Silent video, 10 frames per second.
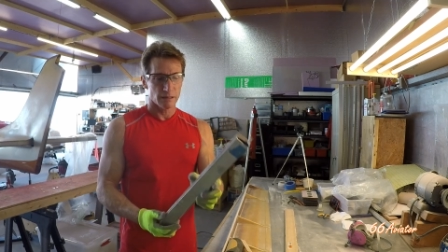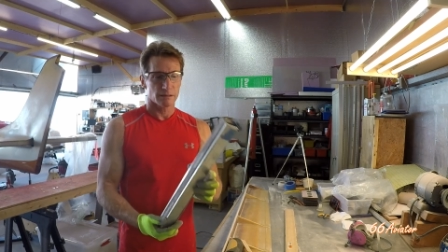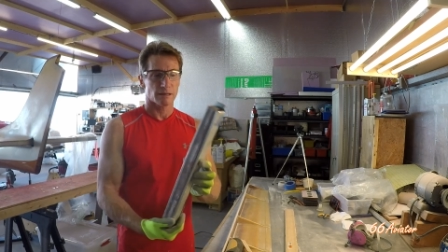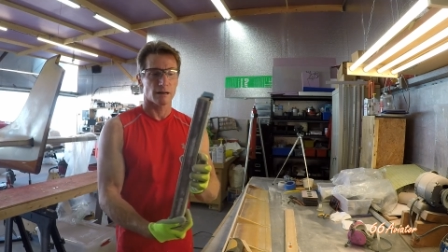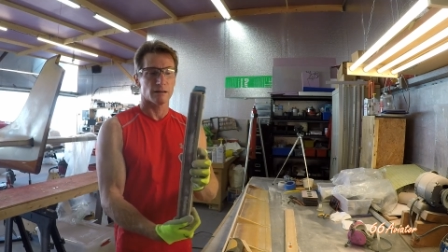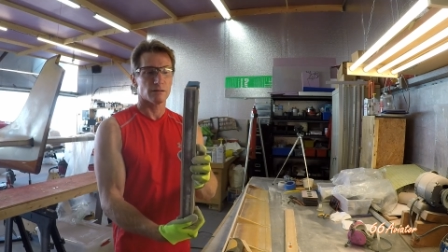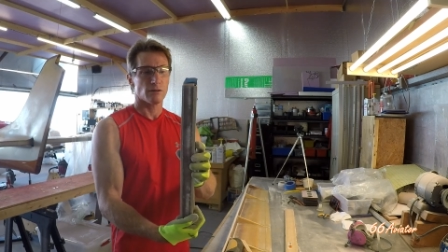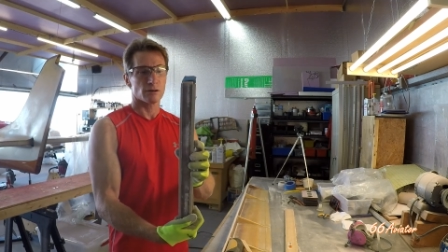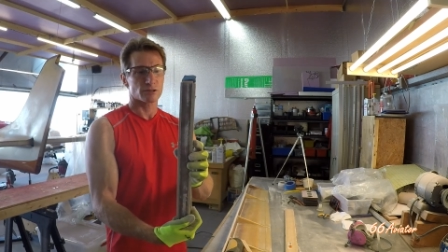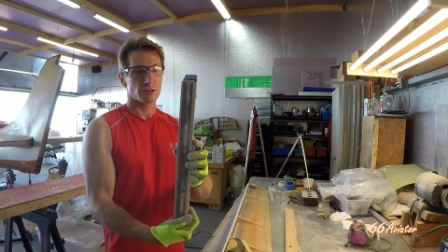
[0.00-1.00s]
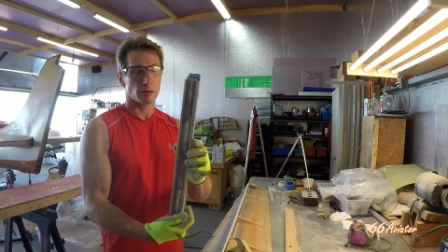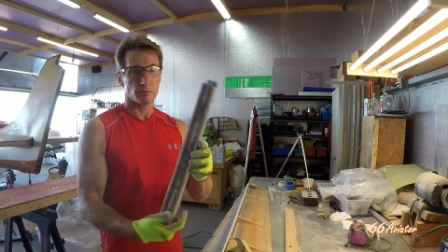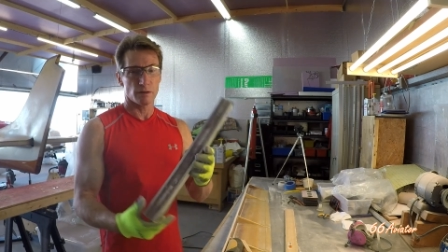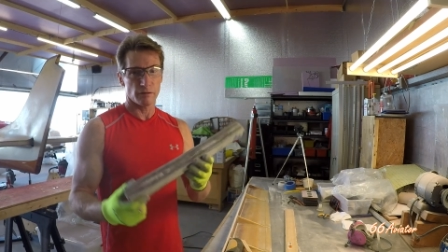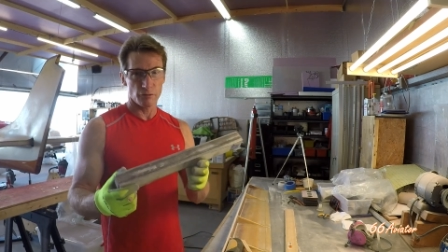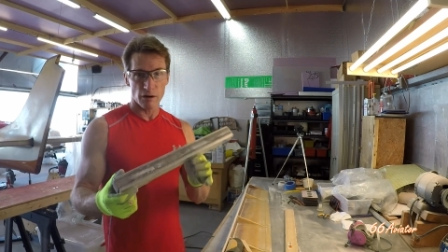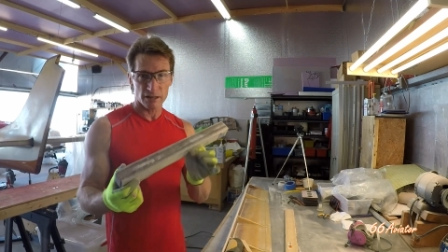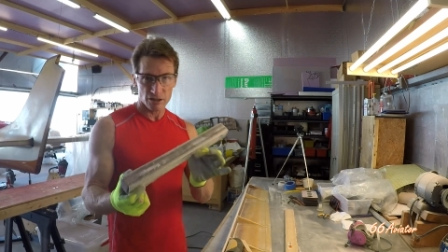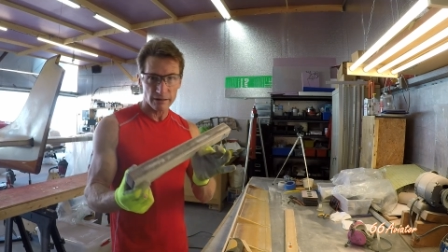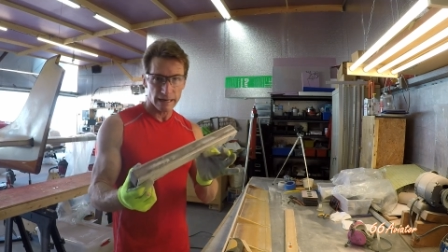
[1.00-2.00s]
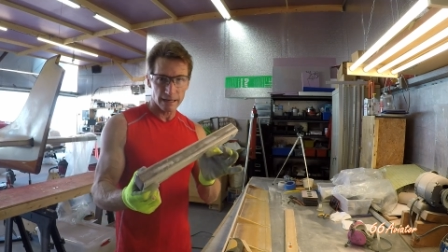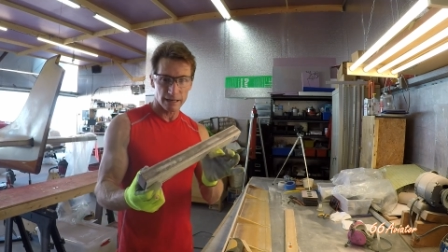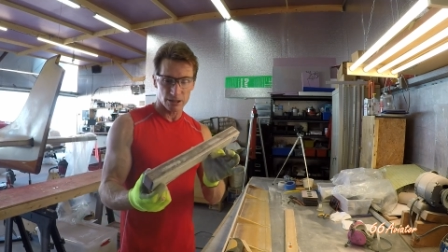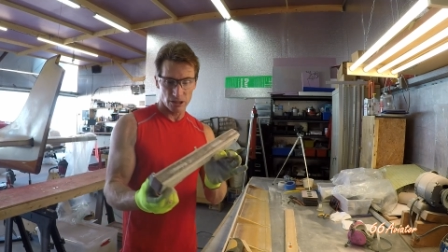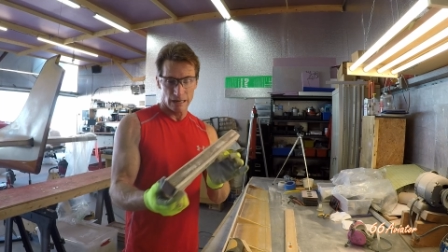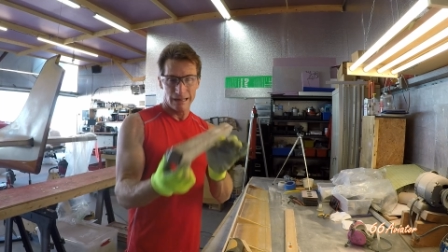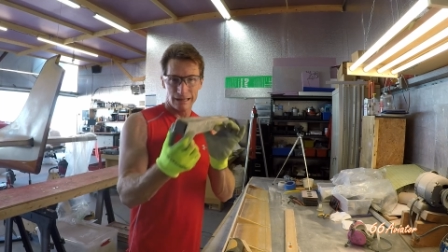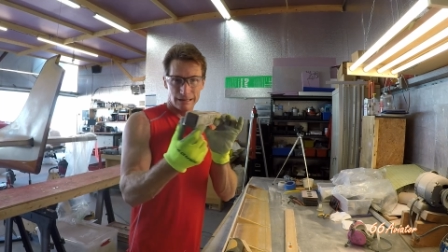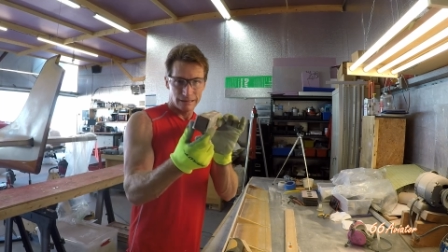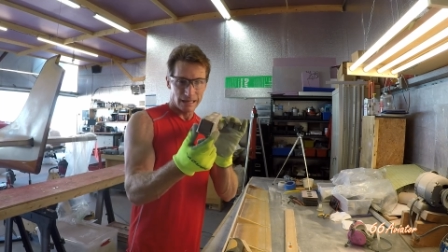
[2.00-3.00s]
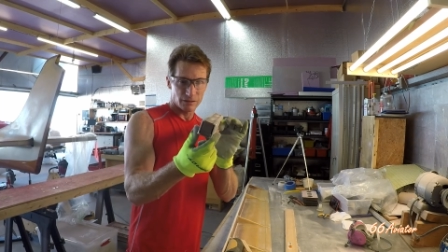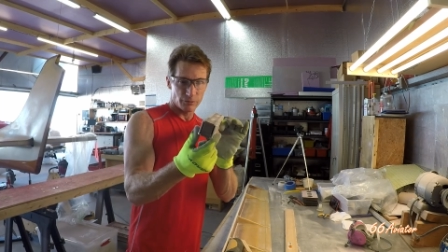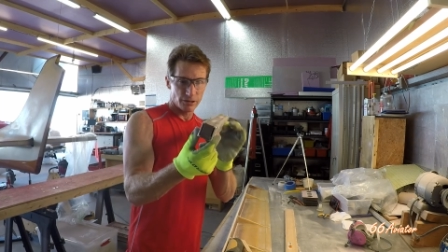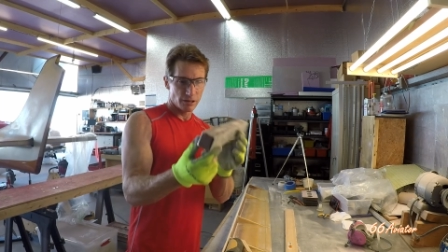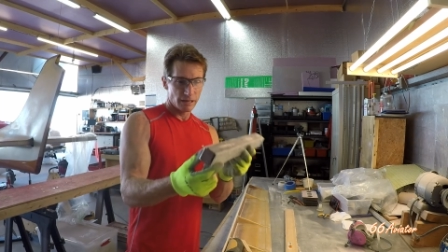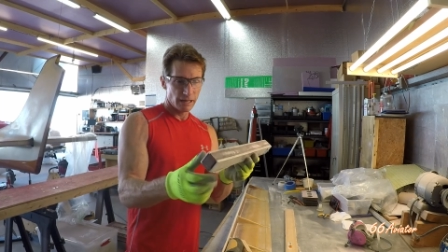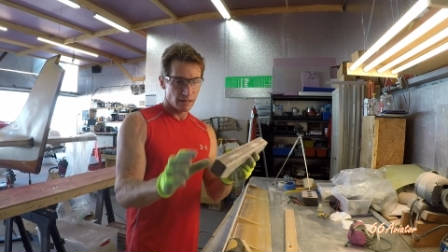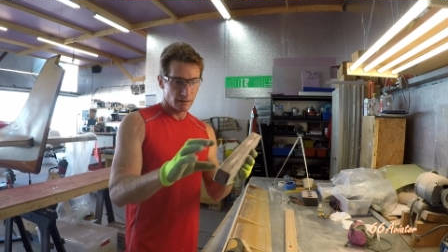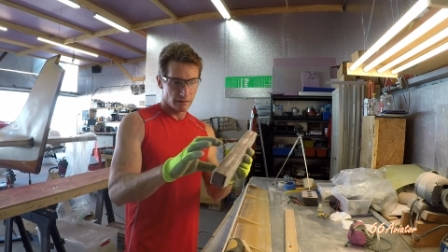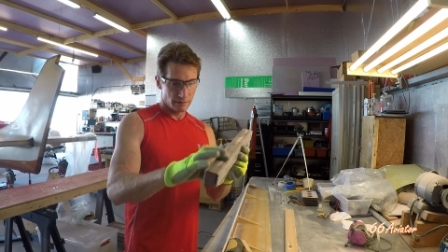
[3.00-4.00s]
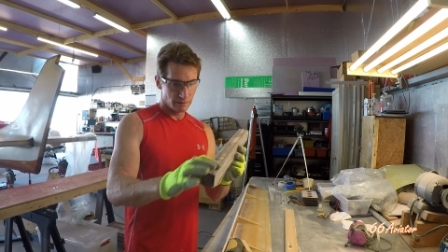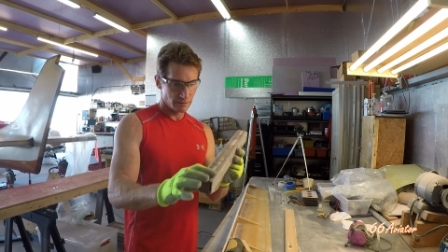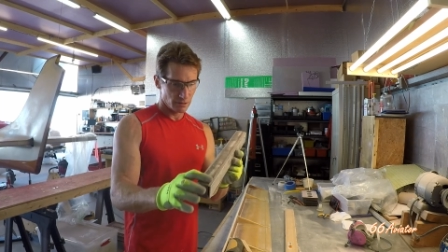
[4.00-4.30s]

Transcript: It's got a long strip. If you want a straight edge, that's where you're gonna get it.